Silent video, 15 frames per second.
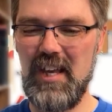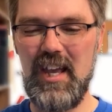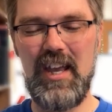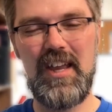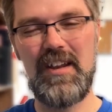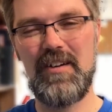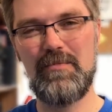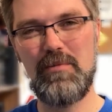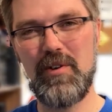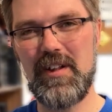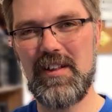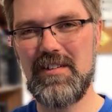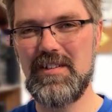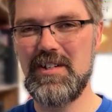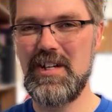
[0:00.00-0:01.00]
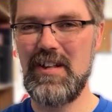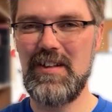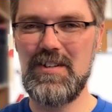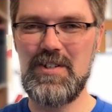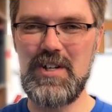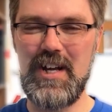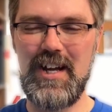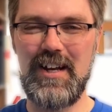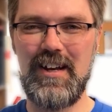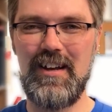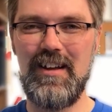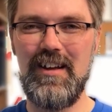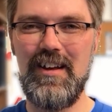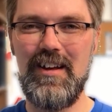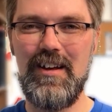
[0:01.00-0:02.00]
You know, boy, this this chat
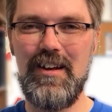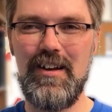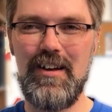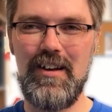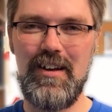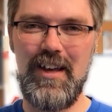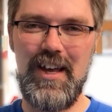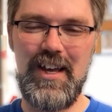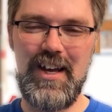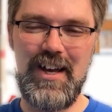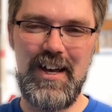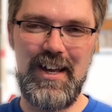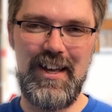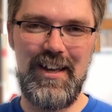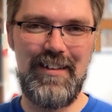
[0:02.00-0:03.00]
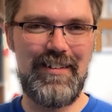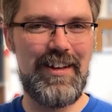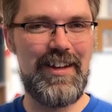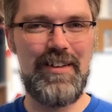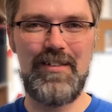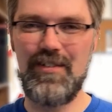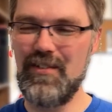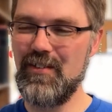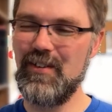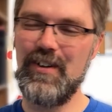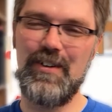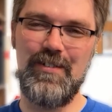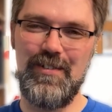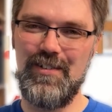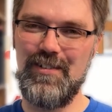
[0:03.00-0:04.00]
A I, he's getting so
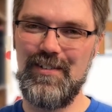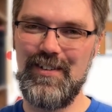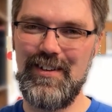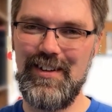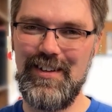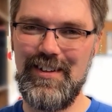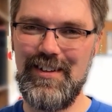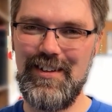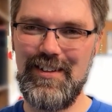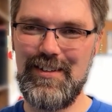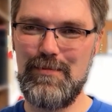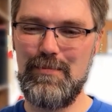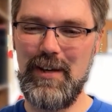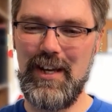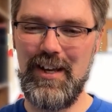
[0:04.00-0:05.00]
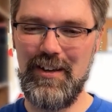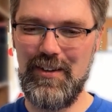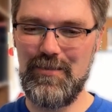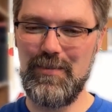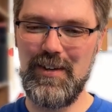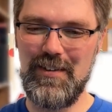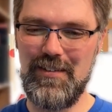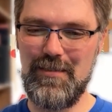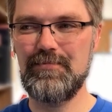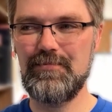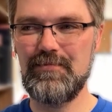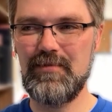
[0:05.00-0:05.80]
close to picking good ones.